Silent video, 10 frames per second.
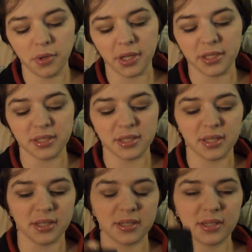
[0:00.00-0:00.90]
is
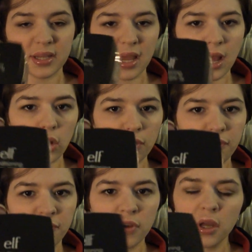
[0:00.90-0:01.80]
this
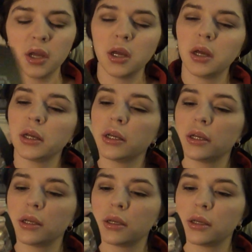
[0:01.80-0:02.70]
e.l.f.
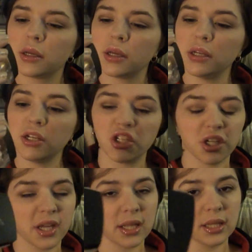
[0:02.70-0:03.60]

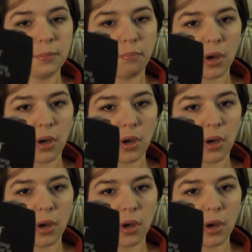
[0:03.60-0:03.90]
conditioning lip